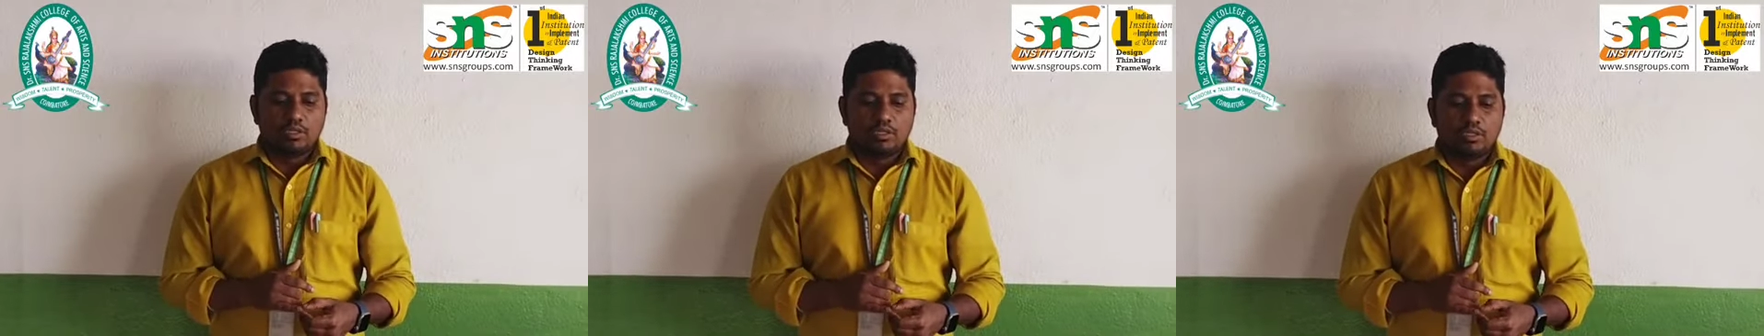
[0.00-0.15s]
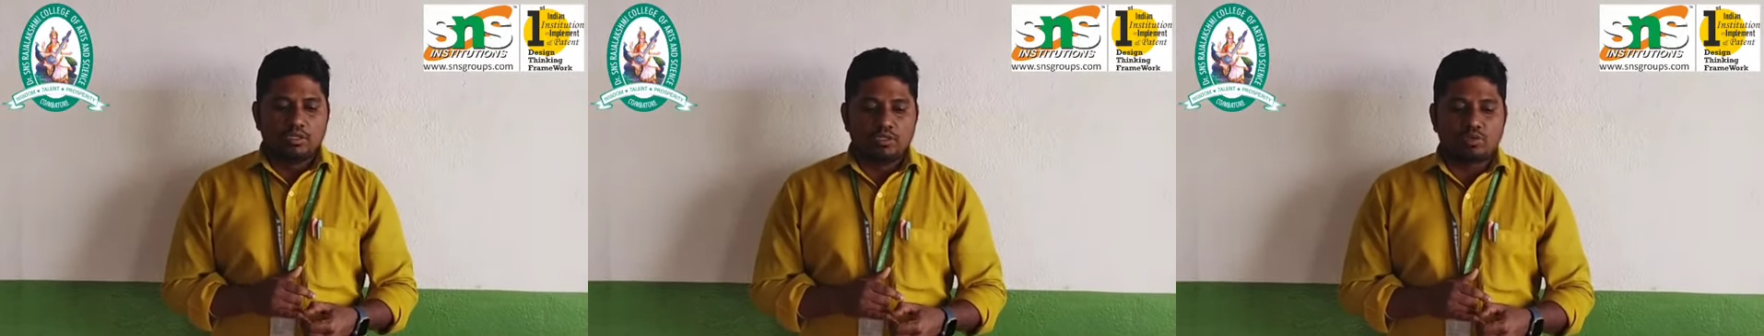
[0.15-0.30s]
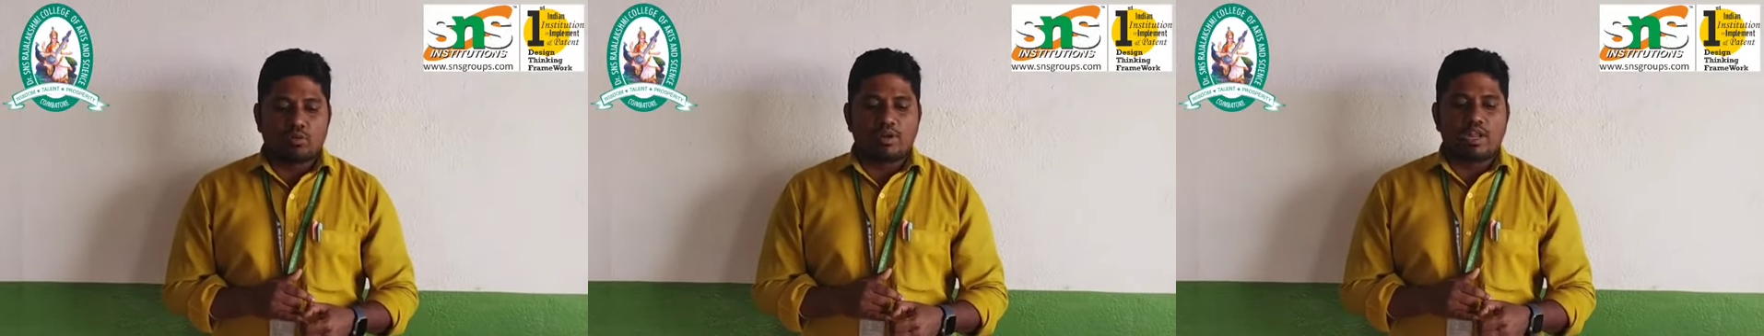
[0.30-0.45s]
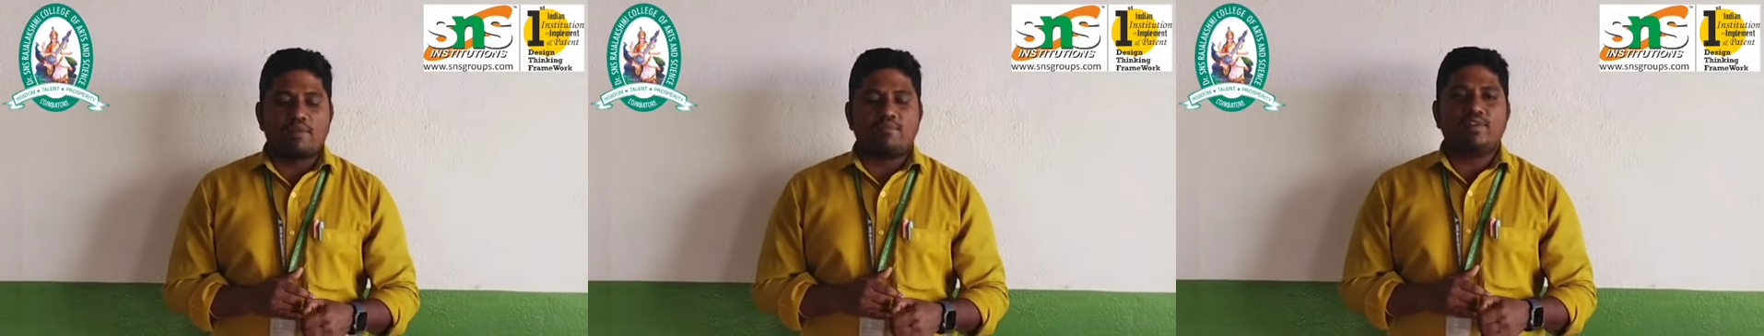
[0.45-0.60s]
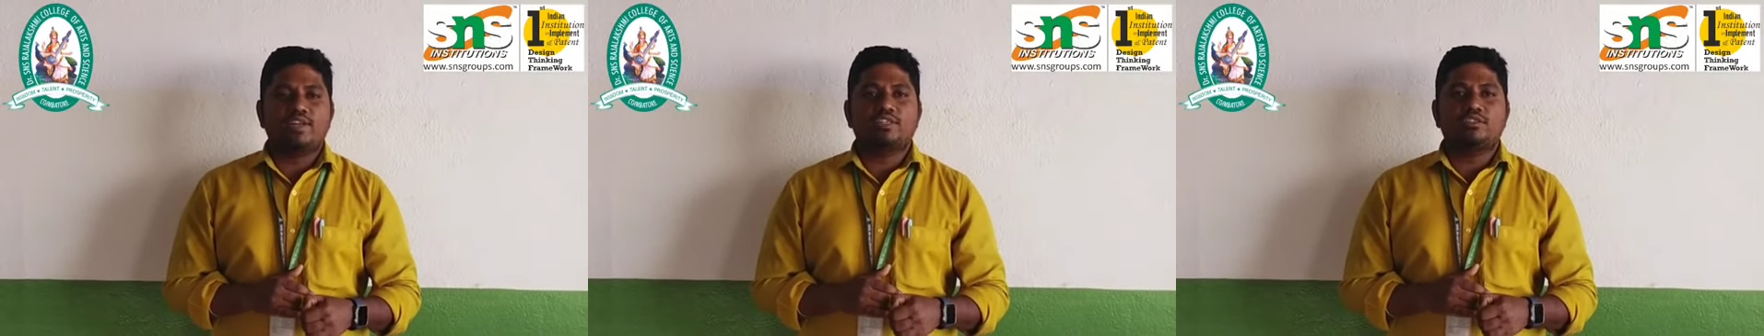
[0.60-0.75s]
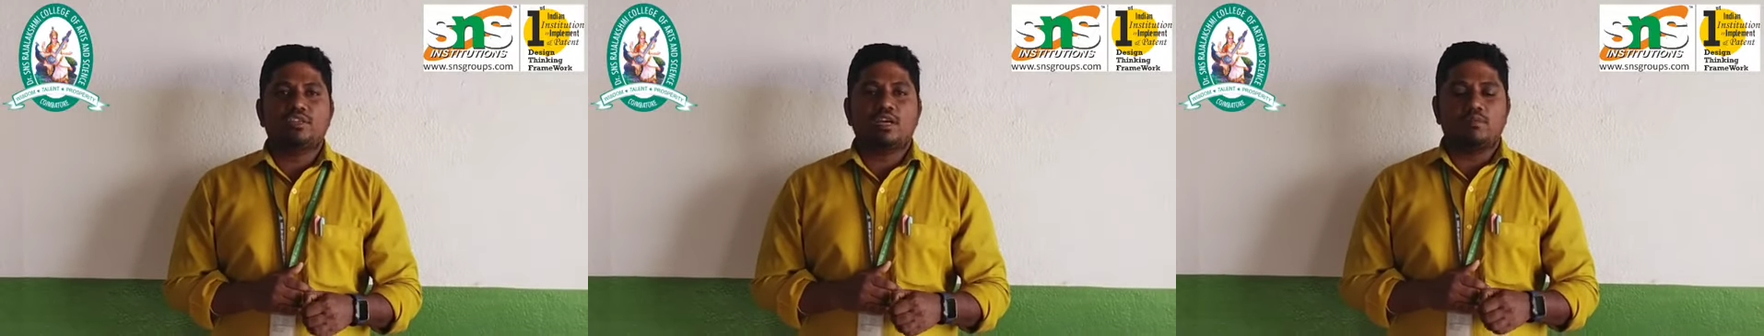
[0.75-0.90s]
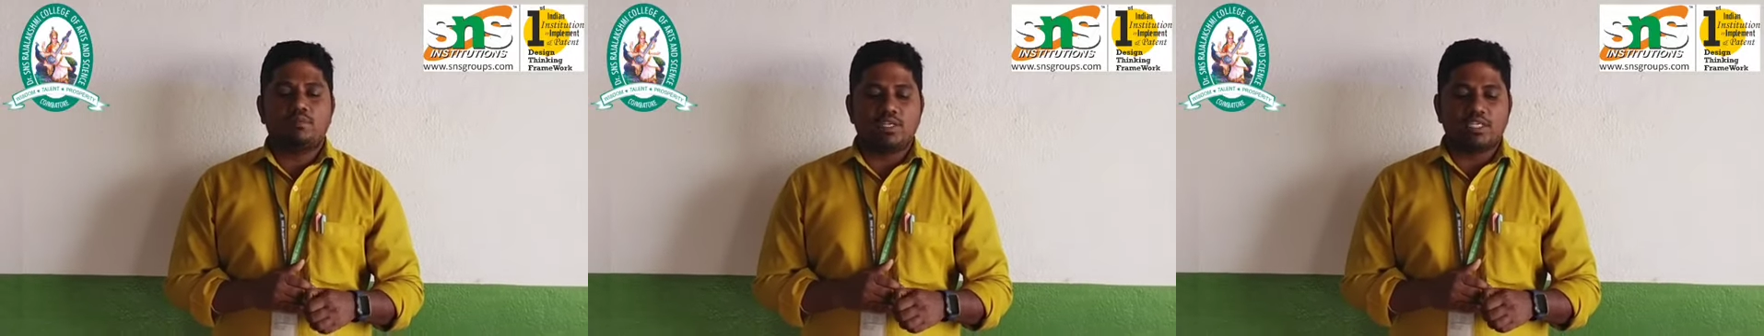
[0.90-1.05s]
So
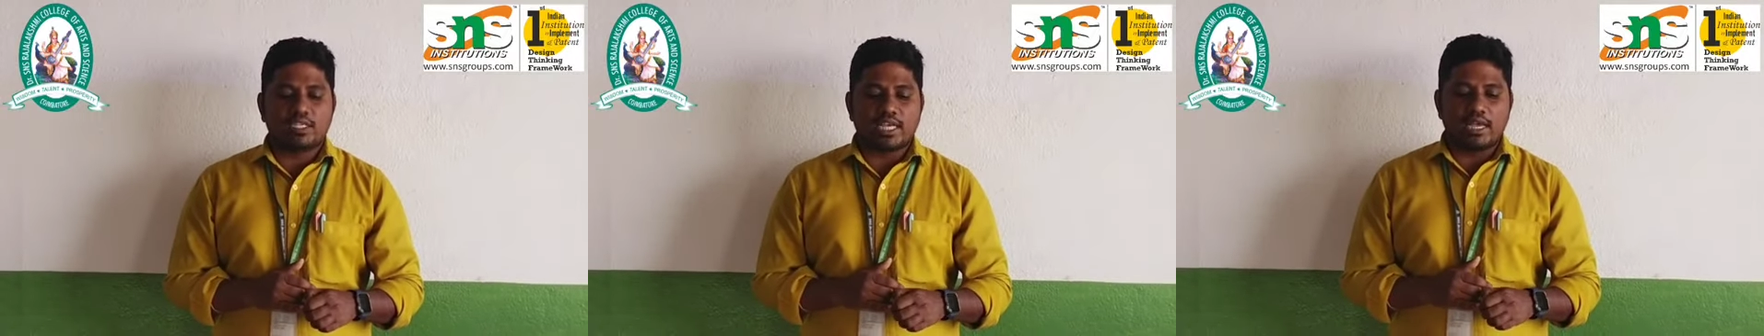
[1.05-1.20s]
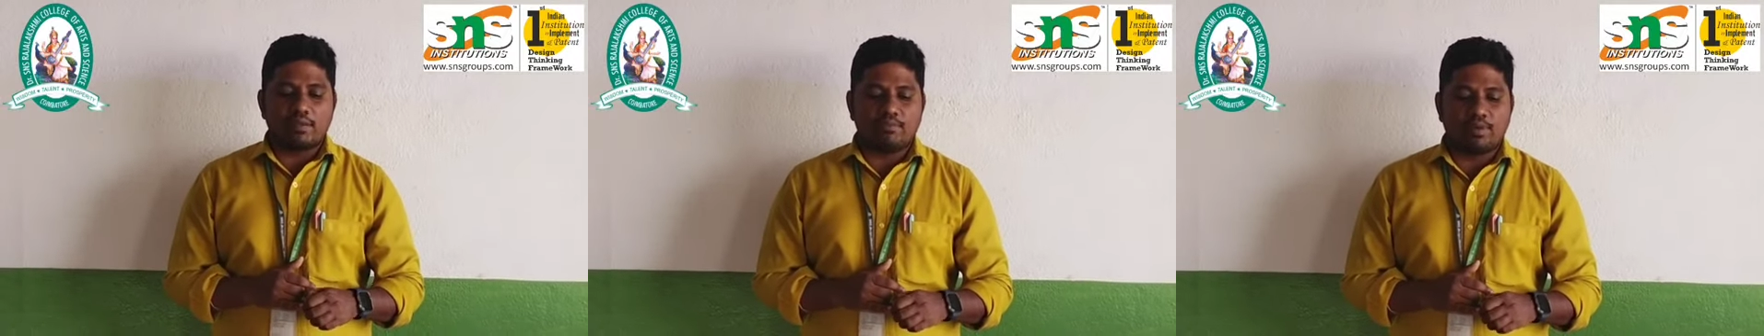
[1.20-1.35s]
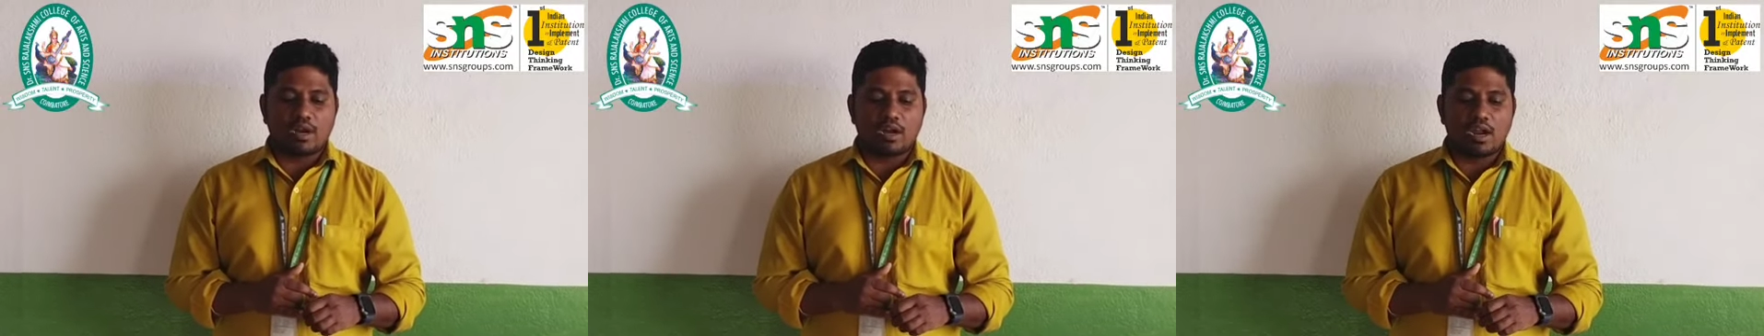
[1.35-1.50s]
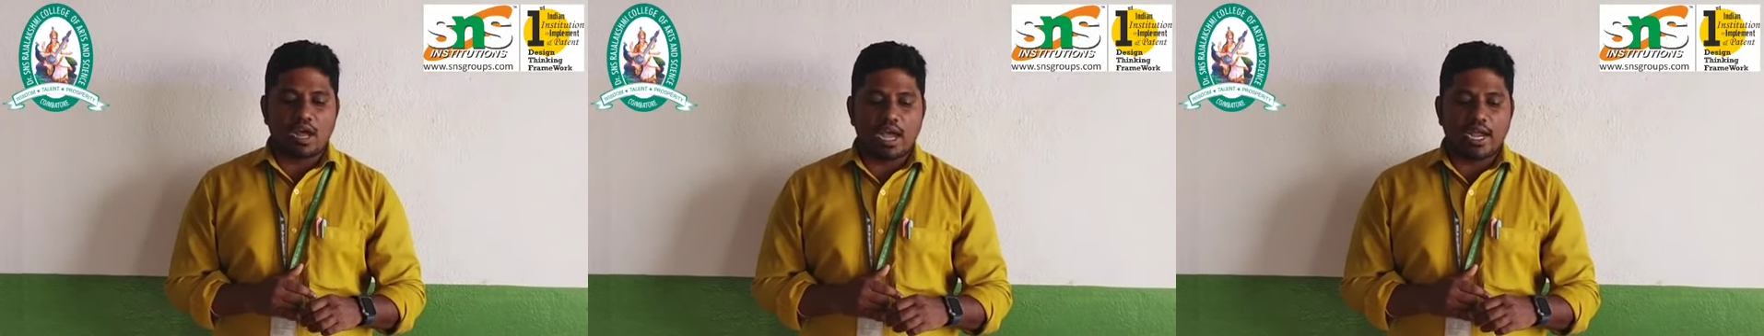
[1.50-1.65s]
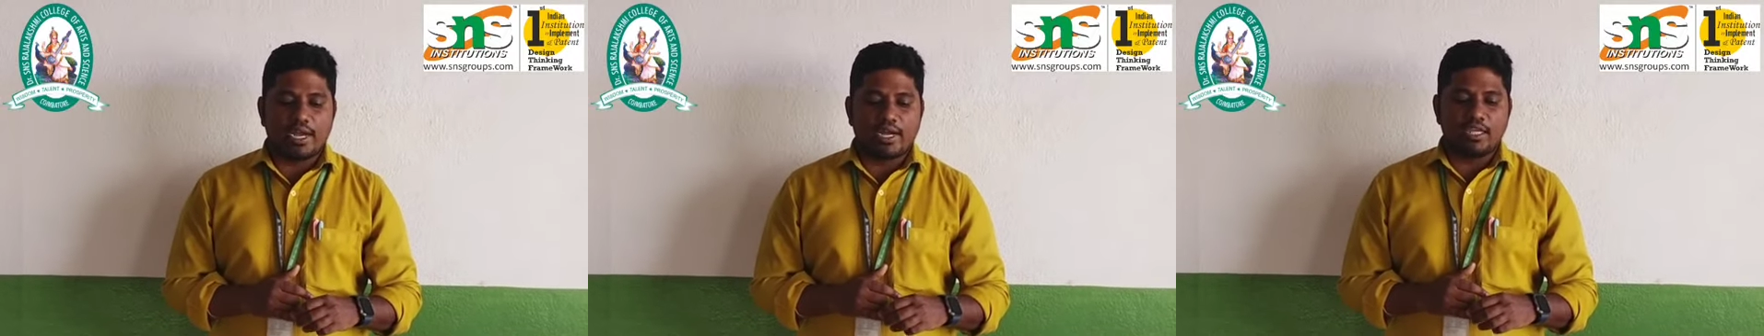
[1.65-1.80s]
definition of the cyber law,